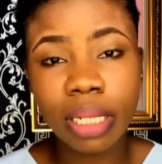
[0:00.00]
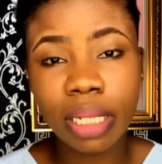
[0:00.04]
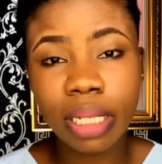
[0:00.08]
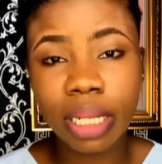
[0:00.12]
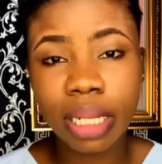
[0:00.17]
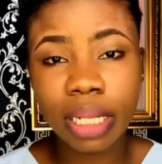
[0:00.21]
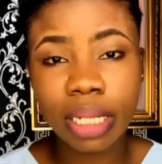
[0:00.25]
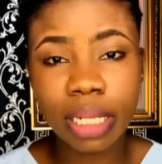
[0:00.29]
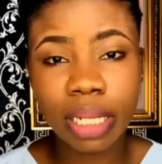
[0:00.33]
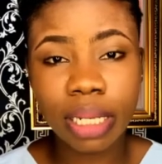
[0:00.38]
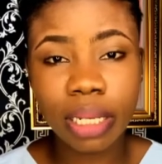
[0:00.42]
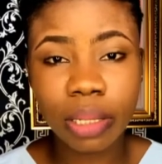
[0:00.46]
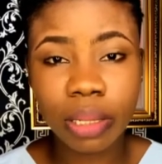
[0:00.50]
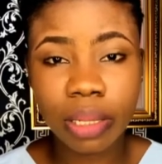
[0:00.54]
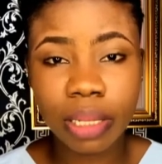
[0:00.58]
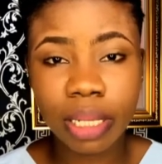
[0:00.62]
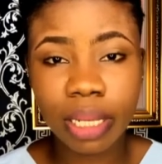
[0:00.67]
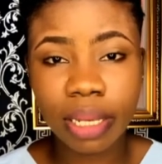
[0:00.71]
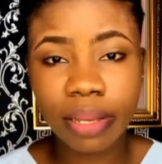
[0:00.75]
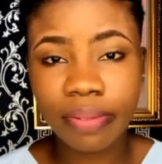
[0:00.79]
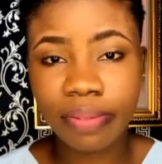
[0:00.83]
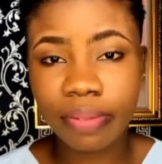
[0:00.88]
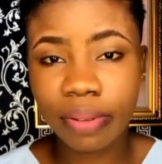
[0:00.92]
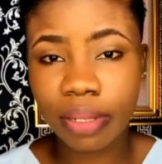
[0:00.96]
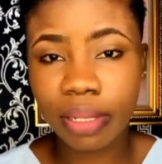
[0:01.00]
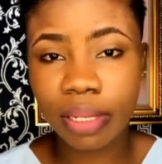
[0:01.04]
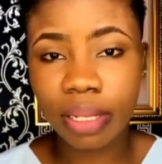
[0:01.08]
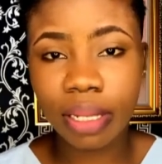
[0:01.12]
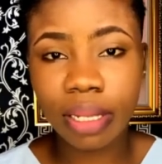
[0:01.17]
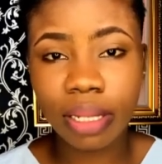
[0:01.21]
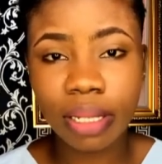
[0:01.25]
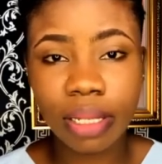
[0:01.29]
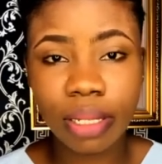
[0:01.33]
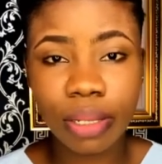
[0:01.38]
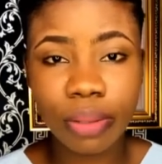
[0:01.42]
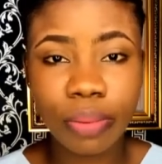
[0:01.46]
at the healthcare
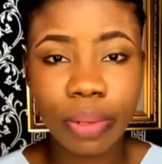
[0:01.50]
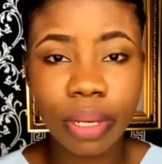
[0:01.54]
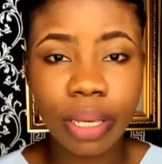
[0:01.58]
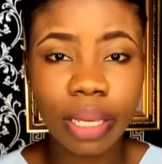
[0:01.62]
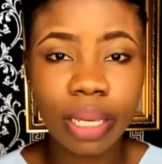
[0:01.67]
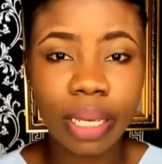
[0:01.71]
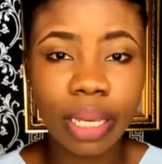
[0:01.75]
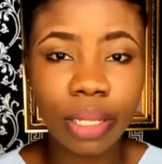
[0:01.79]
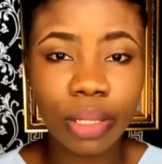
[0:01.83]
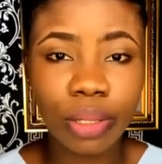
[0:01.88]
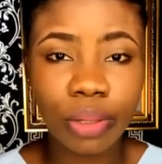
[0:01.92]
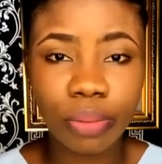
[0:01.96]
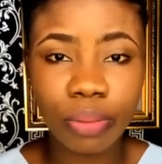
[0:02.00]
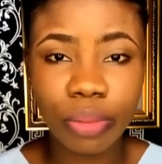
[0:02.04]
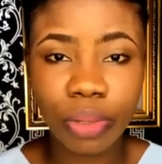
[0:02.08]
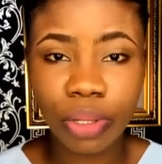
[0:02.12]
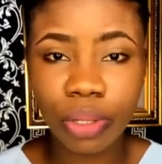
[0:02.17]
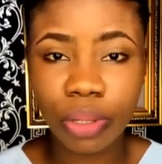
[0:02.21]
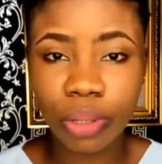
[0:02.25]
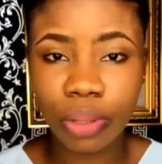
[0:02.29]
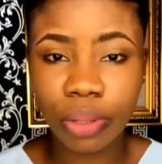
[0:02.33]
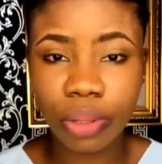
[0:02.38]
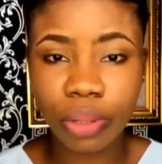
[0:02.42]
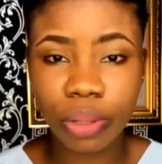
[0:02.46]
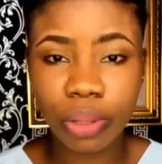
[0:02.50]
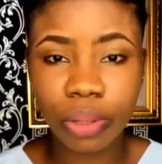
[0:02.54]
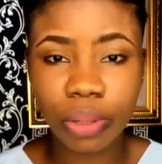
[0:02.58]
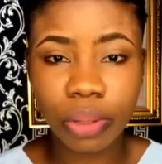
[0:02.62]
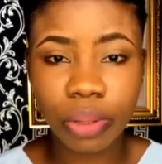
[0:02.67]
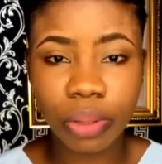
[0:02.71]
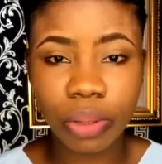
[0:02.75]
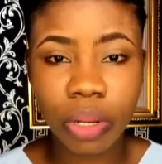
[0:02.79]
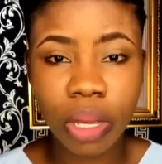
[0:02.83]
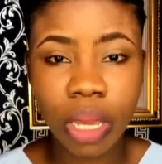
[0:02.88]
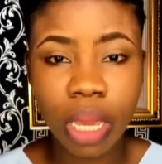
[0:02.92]
facility where you get to meet your doctor.